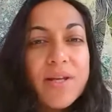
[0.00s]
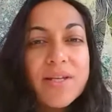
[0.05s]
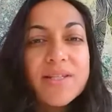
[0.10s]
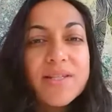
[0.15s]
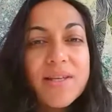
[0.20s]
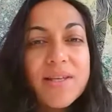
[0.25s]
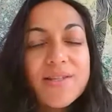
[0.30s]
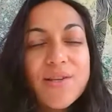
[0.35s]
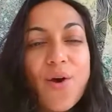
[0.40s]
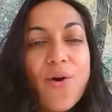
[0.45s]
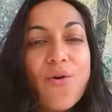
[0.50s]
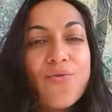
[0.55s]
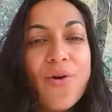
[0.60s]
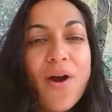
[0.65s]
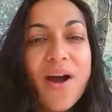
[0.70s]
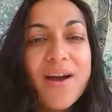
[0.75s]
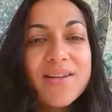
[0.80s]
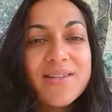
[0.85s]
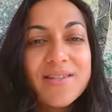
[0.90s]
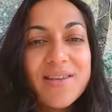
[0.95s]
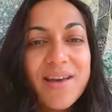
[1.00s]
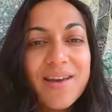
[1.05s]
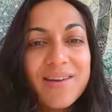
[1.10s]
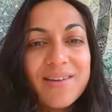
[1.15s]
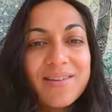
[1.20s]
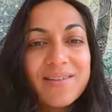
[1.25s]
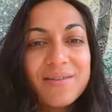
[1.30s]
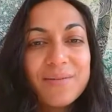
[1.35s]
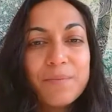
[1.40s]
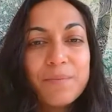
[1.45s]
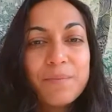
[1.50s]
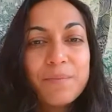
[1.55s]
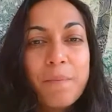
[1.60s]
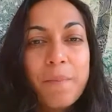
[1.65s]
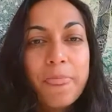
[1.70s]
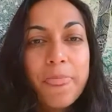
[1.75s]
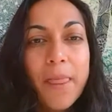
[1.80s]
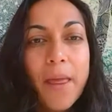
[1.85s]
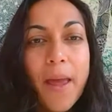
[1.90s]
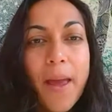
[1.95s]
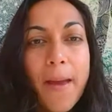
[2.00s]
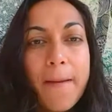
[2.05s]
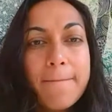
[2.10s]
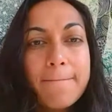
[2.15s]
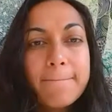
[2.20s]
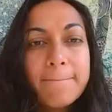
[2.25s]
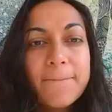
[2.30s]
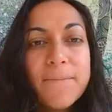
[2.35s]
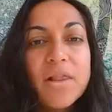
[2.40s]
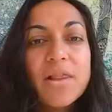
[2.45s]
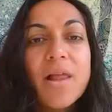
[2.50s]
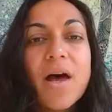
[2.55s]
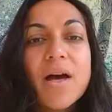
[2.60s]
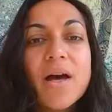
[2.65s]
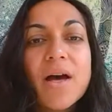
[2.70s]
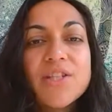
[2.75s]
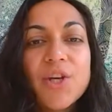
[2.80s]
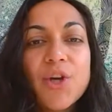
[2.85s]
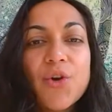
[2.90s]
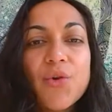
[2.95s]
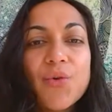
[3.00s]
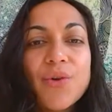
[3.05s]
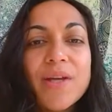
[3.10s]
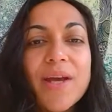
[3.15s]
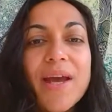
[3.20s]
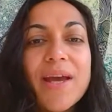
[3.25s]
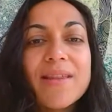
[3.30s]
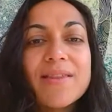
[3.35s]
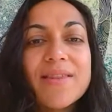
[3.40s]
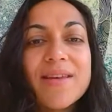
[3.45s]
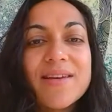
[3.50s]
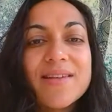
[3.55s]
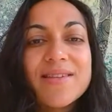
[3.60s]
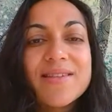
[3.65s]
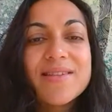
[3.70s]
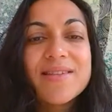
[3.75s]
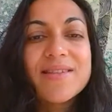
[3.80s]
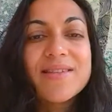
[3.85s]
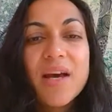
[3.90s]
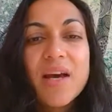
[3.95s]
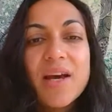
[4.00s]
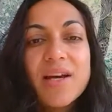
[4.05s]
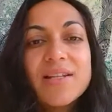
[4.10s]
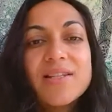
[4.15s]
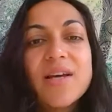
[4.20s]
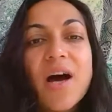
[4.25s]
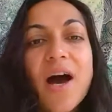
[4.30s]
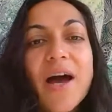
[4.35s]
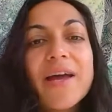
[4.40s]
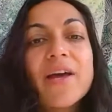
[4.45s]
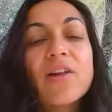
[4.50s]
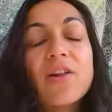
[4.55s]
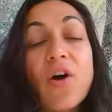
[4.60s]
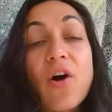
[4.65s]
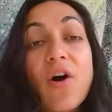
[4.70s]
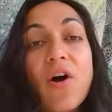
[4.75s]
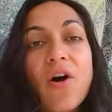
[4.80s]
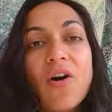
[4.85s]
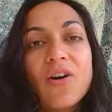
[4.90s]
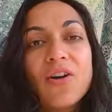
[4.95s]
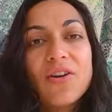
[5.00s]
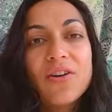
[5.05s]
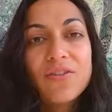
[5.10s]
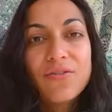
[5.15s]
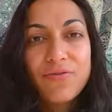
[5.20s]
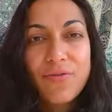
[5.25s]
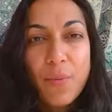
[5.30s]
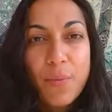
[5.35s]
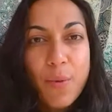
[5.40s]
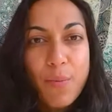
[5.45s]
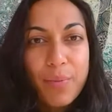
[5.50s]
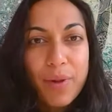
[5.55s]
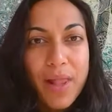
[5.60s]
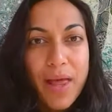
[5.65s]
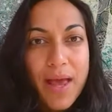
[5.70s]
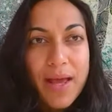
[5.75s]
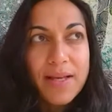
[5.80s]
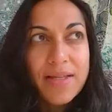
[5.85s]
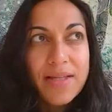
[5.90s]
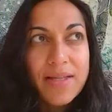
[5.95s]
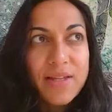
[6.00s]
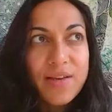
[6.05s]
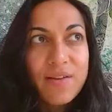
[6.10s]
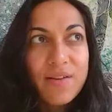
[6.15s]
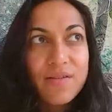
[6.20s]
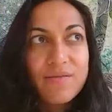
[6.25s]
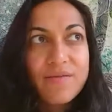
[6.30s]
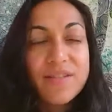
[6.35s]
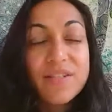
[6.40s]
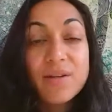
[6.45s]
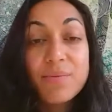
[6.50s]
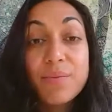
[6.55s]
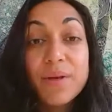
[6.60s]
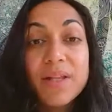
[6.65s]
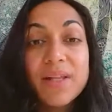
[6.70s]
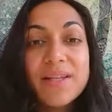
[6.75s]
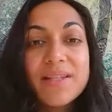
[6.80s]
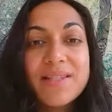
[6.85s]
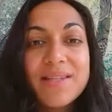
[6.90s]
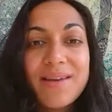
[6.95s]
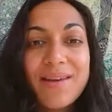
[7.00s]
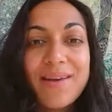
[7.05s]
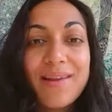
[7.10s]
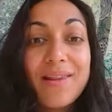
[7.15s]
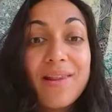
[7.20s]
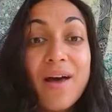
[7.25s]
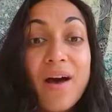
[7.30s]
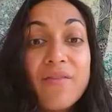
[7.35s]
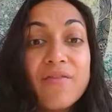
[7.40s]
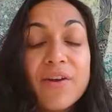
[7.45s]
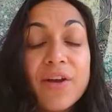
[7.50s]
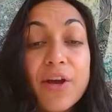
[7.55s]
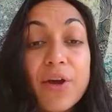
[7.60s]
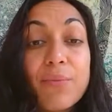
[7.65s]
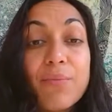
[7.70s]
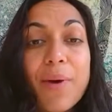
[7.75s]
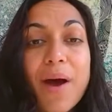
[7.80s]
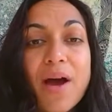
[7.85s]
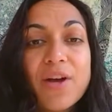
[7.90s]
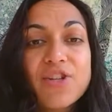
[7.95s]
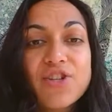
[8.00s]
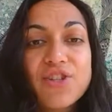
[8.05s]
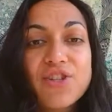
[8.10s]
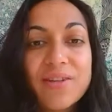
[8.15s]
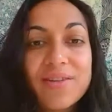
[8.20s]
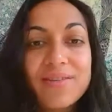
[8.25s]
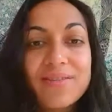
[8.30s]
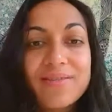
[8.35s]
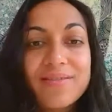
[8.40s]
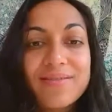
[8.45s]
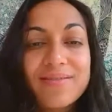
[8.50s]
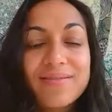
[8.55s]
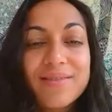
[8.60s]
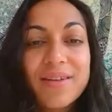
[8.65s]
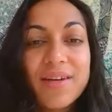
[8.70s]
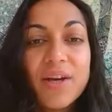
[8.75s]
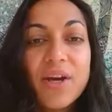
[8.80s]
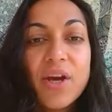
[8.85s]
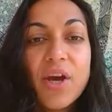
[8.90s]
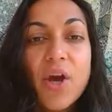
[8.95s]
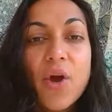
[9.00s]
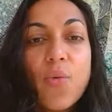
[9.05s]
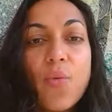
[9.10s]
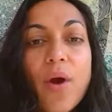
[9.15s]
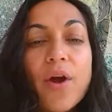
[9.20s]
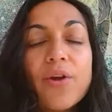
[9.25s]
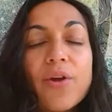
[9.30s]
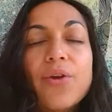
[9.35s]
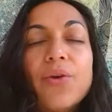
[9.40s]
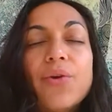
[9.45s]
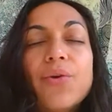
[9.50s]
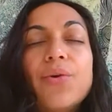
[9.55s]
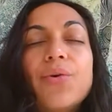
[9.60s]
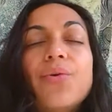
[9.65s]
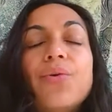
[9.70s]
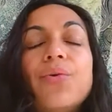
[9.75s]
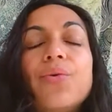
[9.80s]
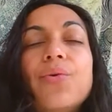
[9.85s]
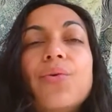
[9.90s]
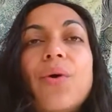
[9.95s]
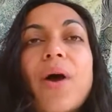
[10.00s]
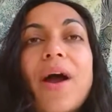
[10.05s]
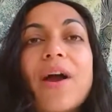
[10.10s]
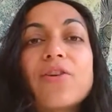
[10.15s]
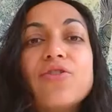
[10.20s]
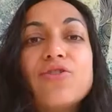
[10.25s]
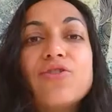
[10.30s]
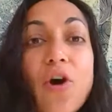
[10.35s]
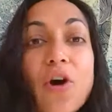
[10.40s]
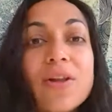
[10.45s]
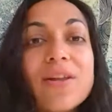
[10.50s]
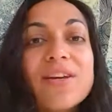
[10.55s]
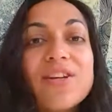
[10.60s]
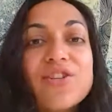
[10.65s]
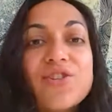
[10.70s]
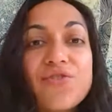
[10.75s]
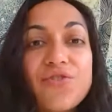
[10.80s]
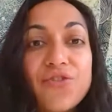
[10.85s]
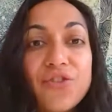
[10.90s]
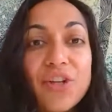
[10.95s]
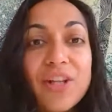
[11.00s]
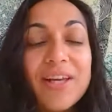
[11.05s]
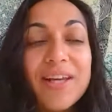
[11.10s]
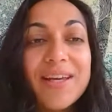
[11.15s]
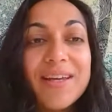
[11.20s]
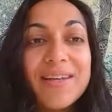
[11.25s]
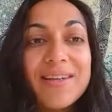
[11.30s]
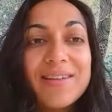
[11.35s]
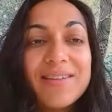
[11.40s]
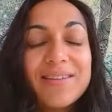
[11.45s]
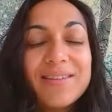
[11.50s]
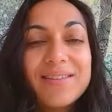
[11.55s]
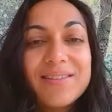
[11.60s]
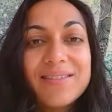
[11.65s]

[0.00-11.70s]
it is that's arising. Learn to create this dialogue from a place of stability, love, and compassion, where you acknowledge fully